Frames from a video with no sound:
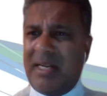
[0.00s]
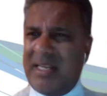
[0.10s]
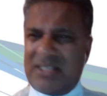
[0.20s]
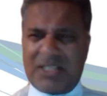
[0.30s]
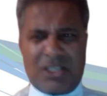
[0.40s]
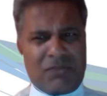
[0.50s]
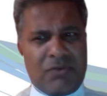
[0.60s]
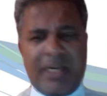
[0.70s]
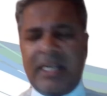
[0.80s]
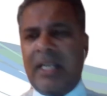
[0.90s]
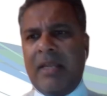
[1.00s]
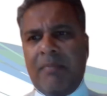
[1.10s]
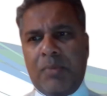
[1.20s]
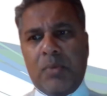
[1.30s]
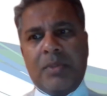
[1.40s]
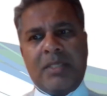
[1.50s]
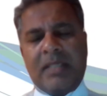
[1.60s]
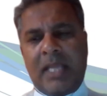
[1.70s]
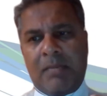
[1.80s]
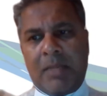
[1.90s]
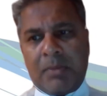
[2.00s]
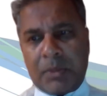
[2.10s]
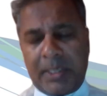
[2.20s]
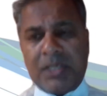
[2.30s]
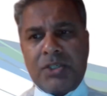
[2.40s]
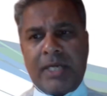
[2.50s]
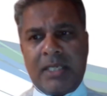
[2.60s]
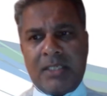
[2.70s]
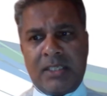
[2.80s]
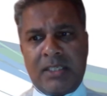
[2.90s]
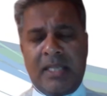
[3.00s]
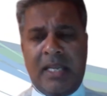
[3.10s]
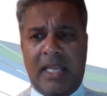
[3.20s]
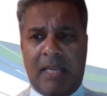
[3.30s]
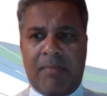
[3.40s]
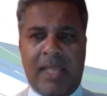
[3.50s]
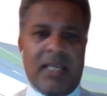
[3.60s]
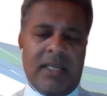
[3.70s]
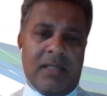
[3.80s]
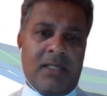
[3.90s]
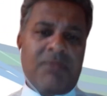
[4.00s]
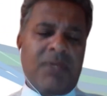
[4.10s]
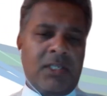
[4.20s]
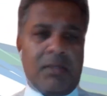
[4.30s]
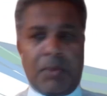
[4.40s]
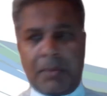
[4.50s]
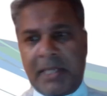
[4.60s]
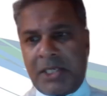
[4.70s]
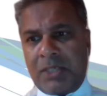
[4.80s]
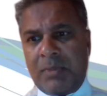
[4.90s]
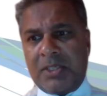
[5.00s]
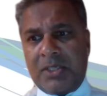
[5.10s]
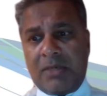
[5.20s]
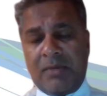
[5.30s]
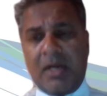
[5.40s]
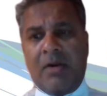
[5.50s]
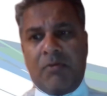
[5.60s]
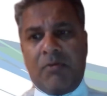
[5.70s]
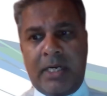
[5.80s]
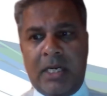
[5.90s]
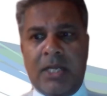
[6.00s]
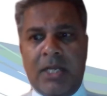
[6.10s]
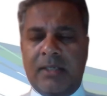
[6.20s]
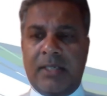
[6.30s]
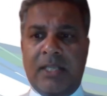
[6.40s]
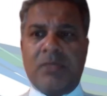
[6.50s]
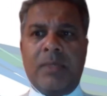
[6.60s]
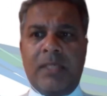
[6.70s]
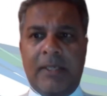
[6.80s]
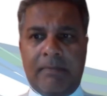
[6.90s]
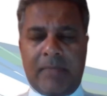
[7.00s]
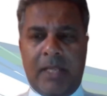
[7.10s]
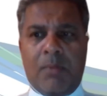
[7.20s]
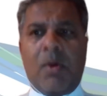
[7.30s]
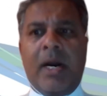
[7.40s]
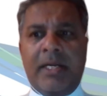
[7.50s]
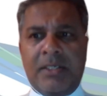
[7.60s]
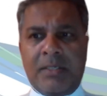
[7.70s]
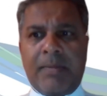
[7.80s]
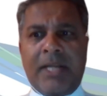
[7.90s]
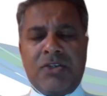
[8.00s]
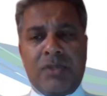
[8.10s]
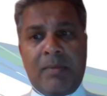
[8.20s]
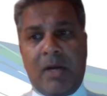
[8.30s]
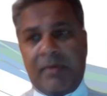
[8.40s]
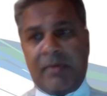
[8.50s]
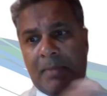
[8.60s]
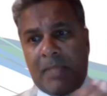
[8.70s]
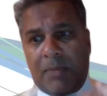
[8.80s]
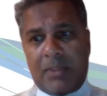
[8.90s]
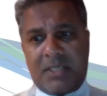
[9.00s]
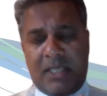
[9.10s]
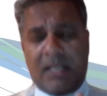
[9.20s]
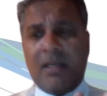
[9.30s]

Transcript: So it's just really important that people who are interested in making a difference to the population we serve really look at things within a wide spectrum of the people that we see,